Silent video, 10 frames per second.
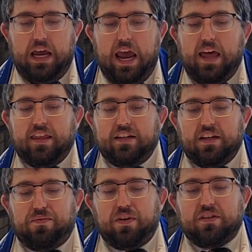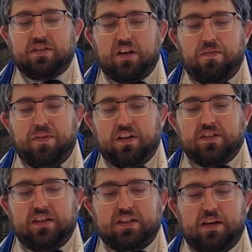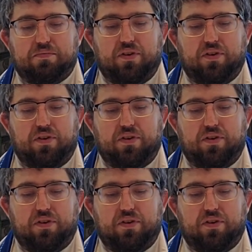and then different suffixes and